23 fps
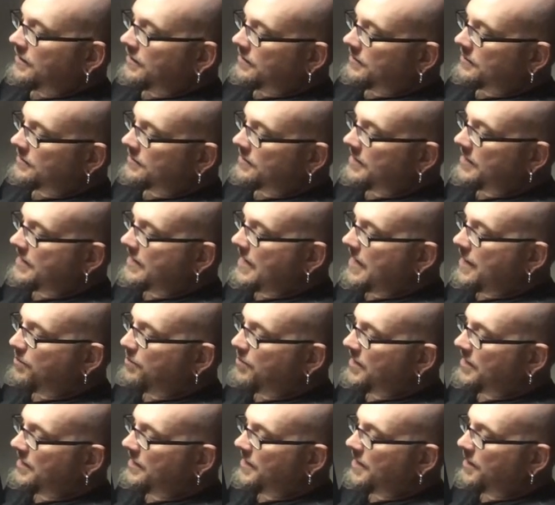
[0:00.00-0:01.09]

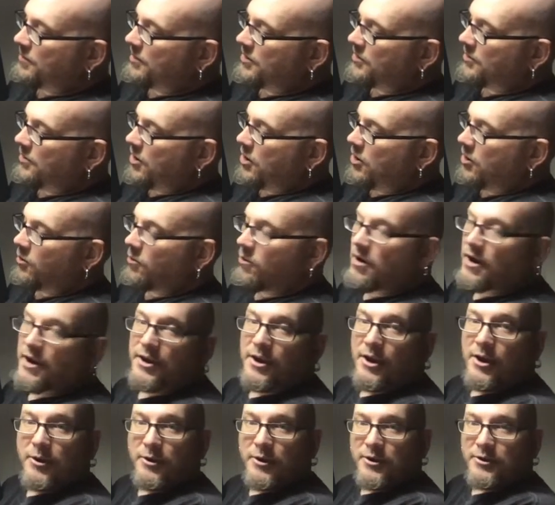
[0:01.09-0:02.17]

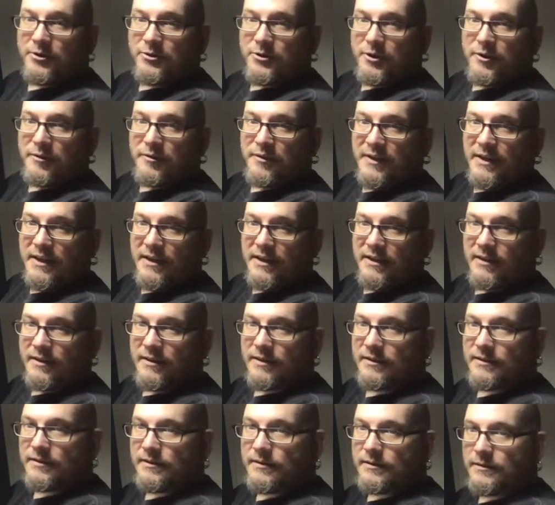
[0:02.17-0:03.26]
CKPW01 Odin trophy
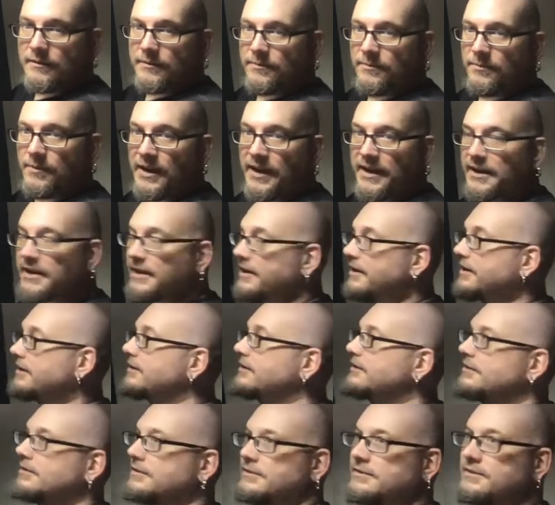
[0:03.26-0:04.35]
right
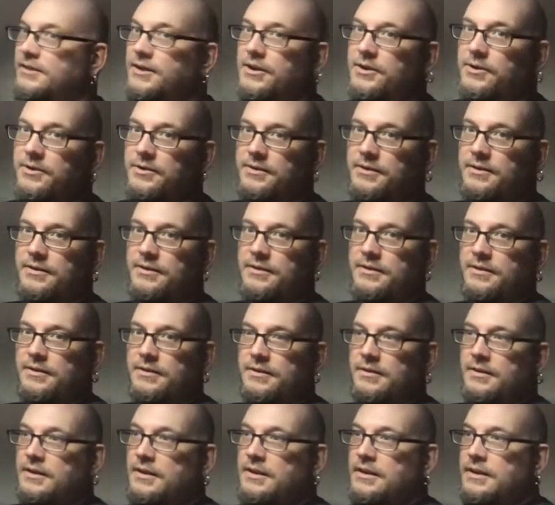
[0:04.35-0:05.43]
here. So
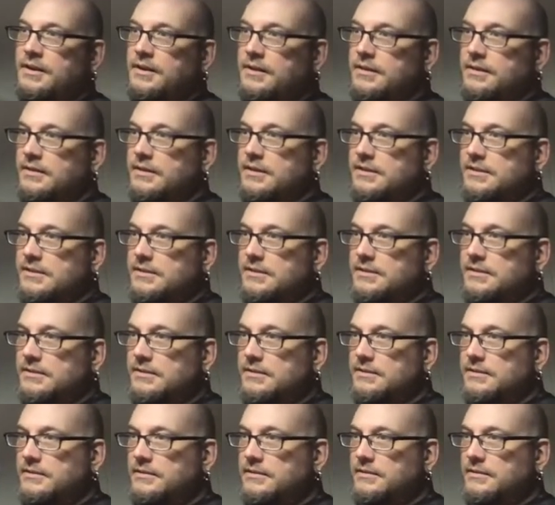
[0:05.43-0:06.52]

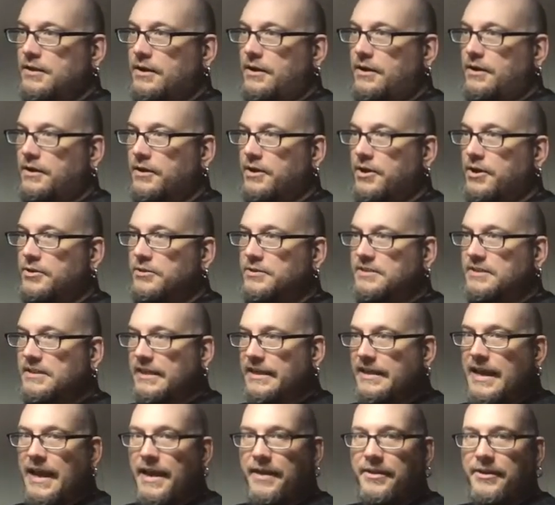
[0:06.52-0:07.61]
this goes
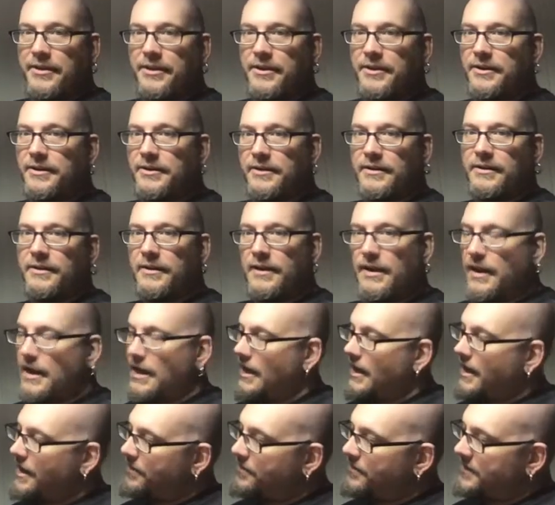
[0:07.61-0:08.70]
together.
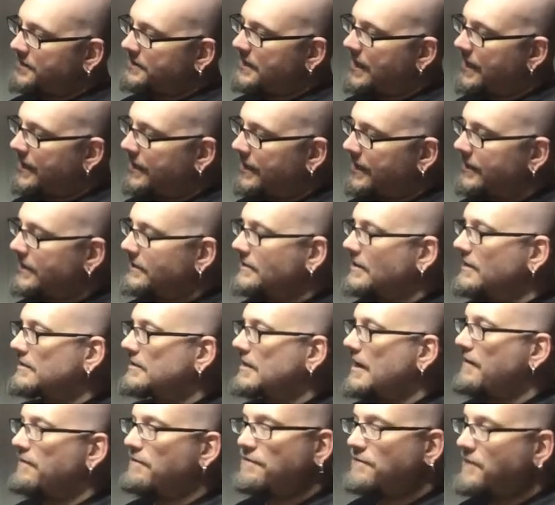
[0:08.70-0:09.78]
It's got, like I said, it's
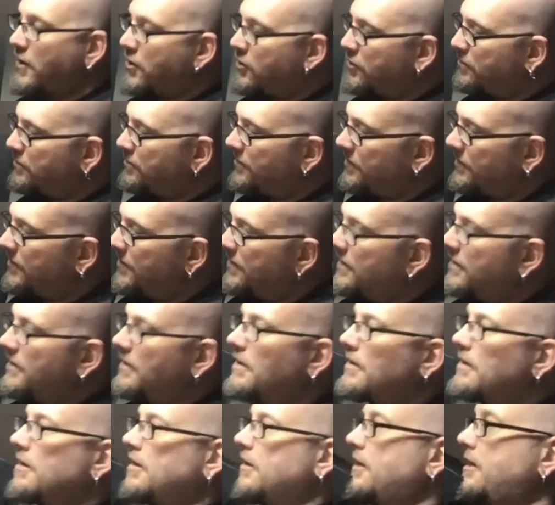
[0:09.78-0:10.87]
got foam,
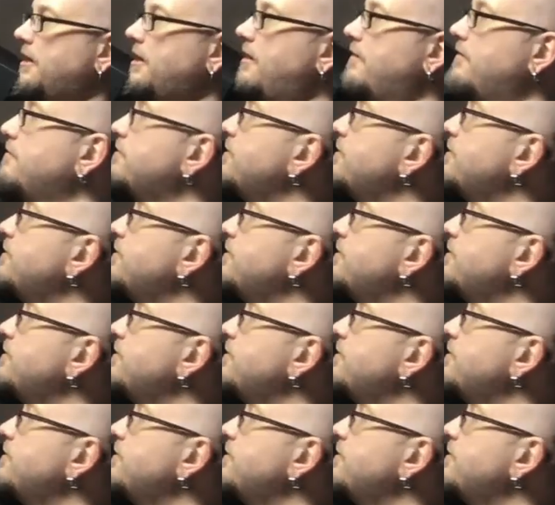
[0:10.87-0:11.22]
cut